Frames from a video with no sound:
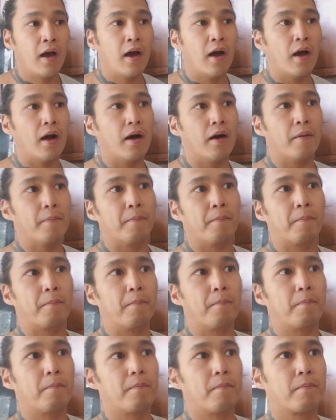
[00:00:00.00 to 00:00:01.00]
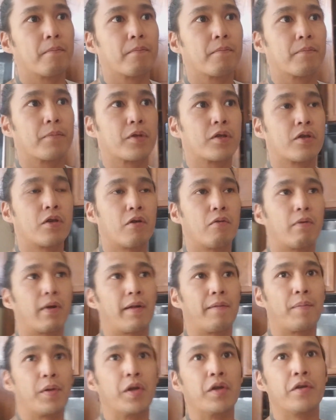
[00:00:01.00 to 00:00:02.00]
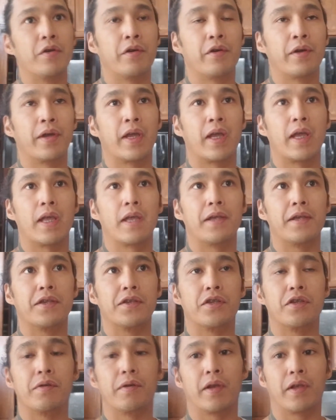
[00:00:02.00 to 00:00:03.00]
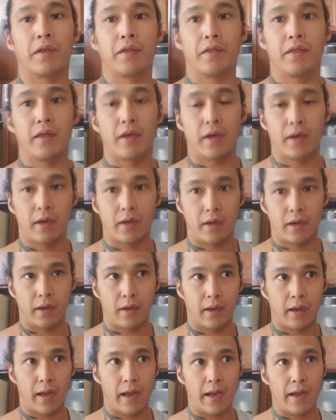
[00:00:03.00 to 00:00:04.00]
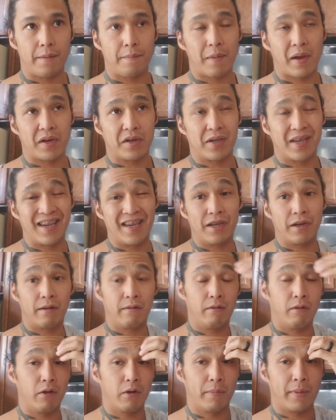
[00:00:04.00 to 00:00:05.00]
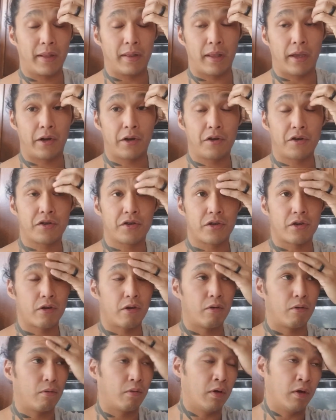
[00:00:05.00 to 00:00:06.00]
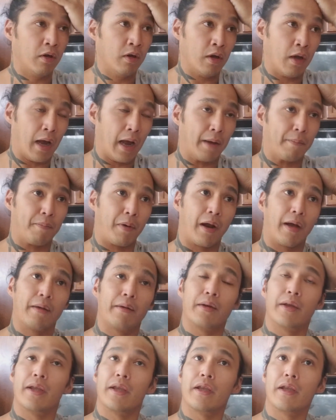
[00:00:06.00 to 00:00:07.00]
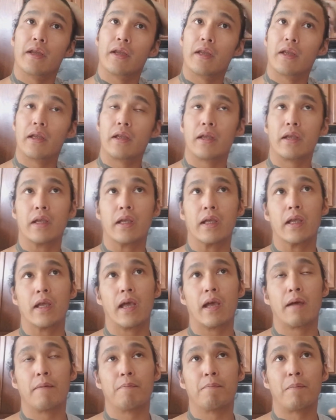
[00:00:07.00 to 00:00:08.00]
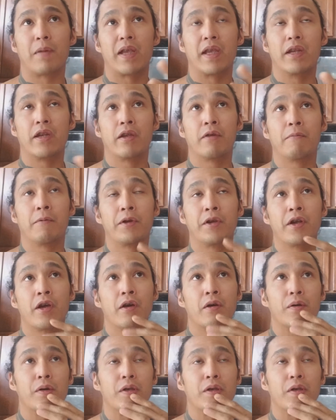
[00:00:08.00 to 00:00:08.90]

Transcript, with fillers: Um, so what I've been doing is doing the. I'm actually eating a little bit later, so I'd probably my eating window